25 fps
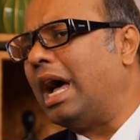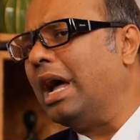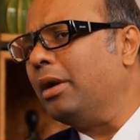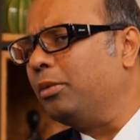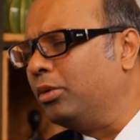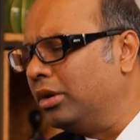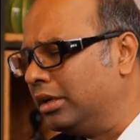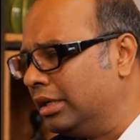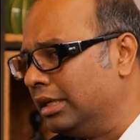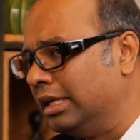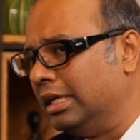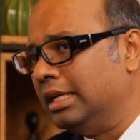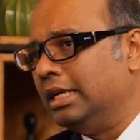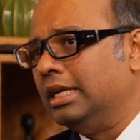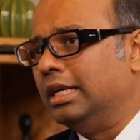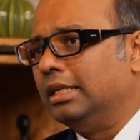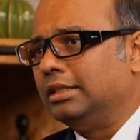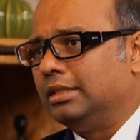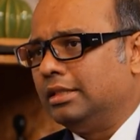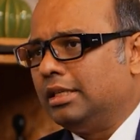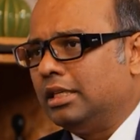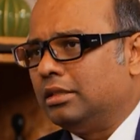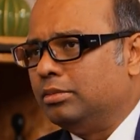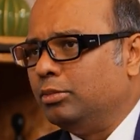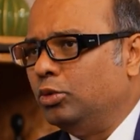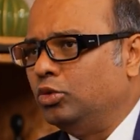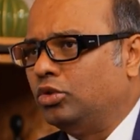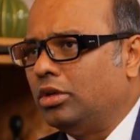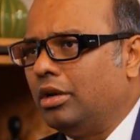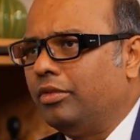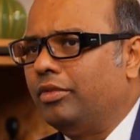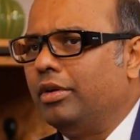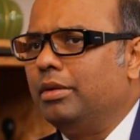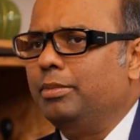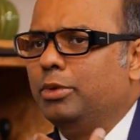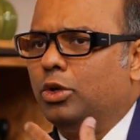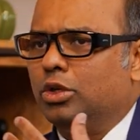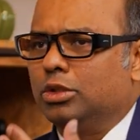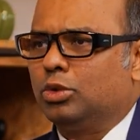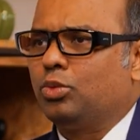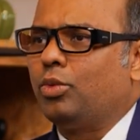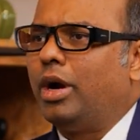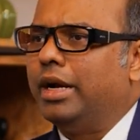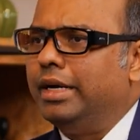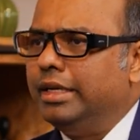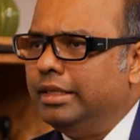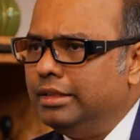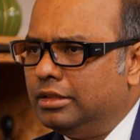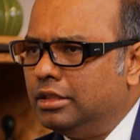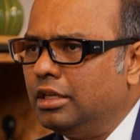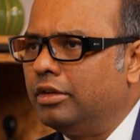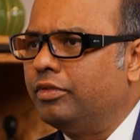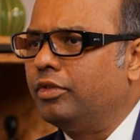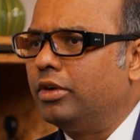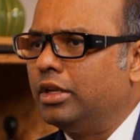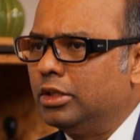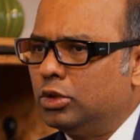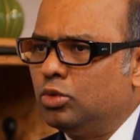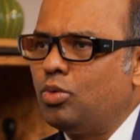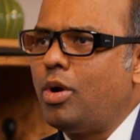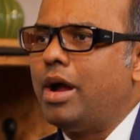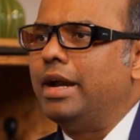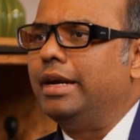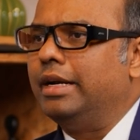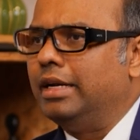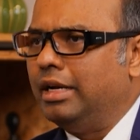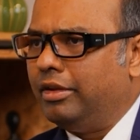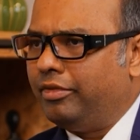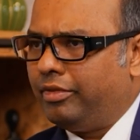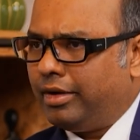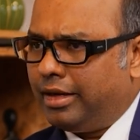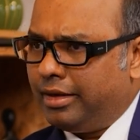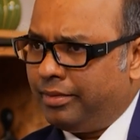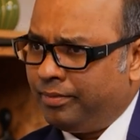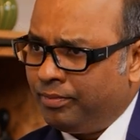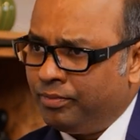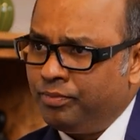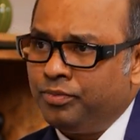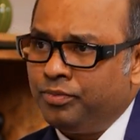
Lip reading: I would suggest mutual fund, because it's quite easier for us to identify